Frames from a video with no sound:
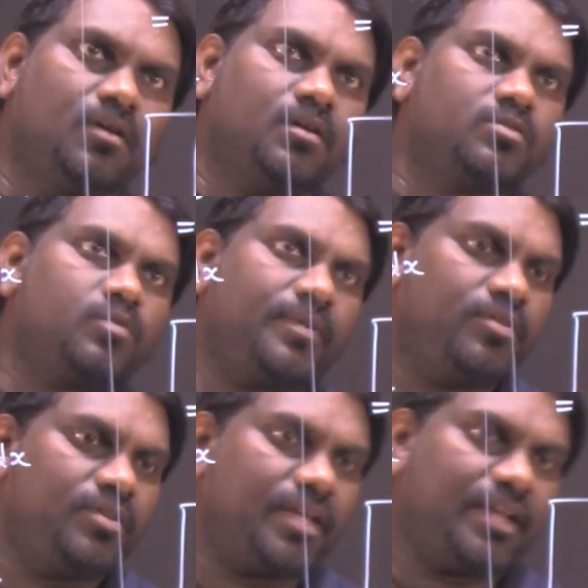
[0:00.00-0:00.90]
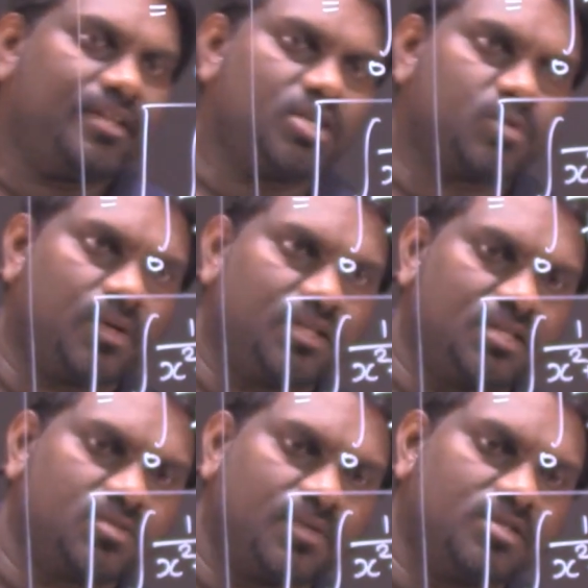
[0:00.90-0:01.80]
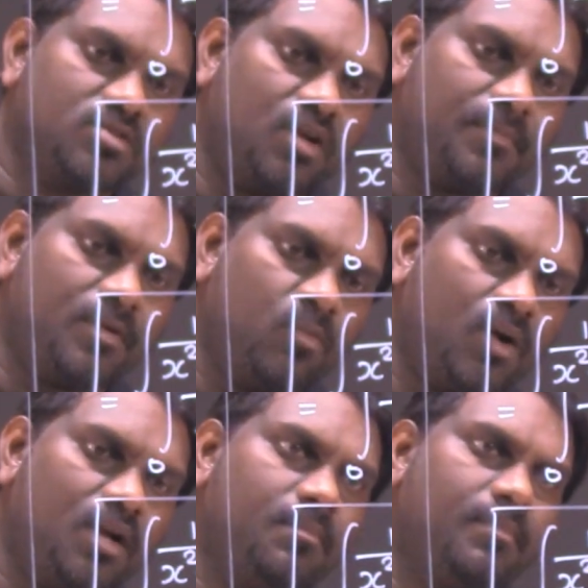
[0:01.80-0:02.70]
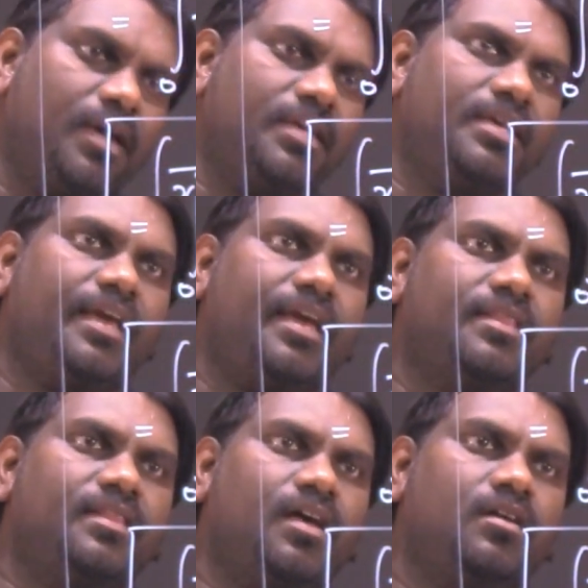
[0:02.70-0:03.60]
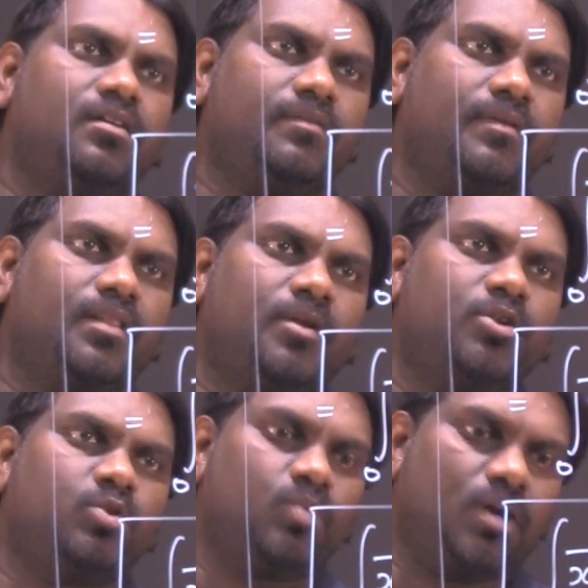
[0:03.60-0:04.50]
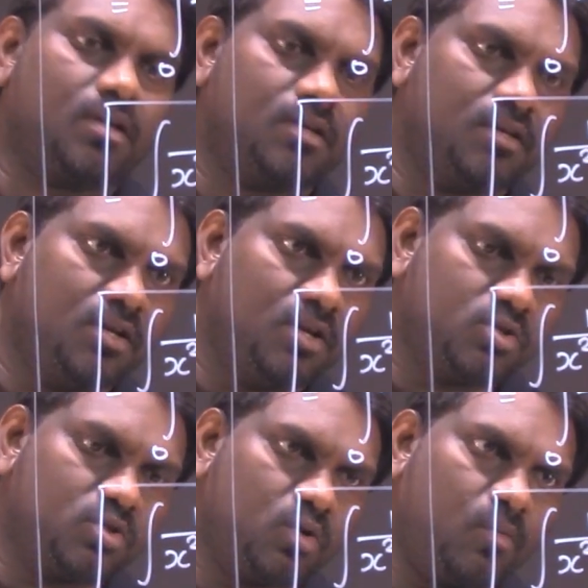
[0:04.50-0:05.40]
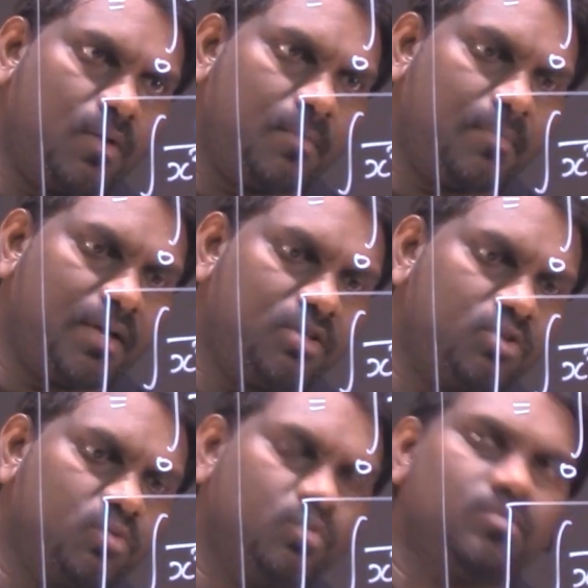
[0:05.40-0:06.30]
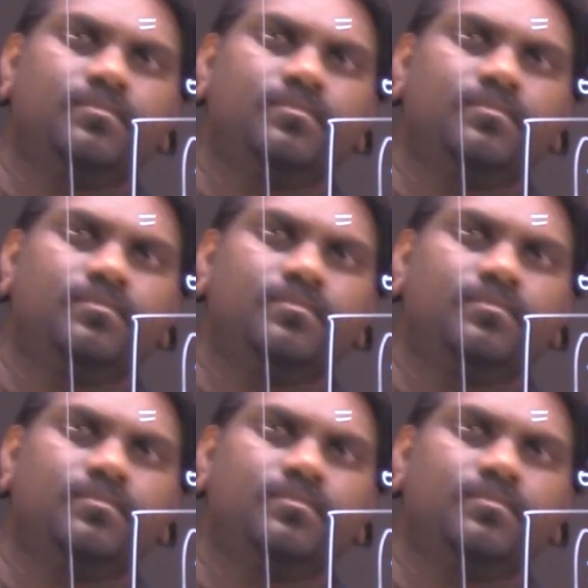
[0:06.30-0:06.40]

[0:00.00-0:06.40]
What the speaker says: So when you integrate this one is gonna be 1 by a and the 2 so 1 by 2